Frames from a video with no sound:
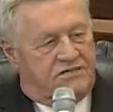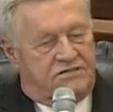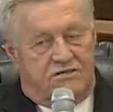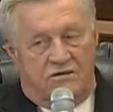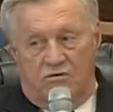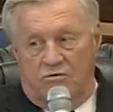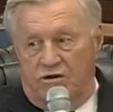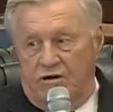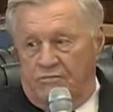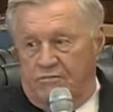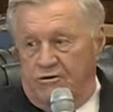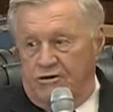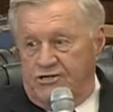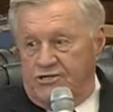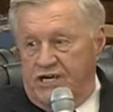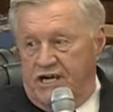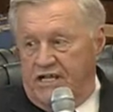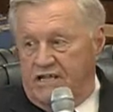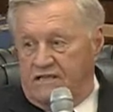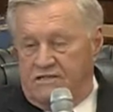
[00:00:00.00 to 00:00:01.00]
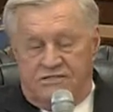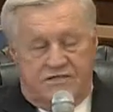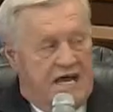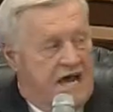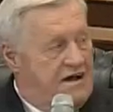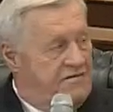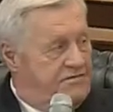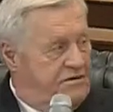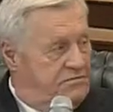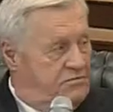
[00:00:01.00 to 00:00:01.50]
So we appreciate the
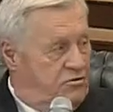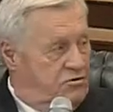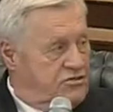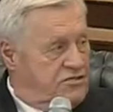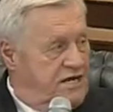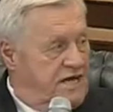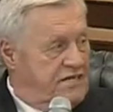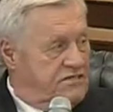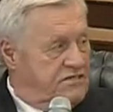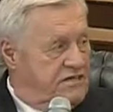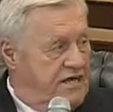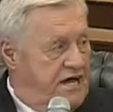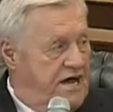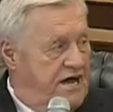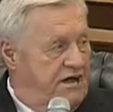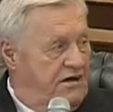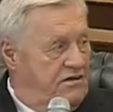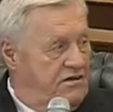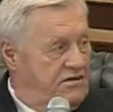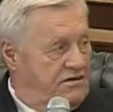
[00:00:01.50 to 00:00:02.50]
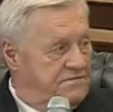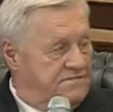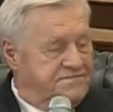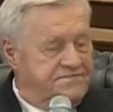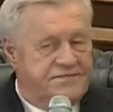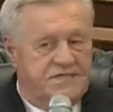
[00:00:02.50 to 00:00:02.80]
staff on both sides of the aisle,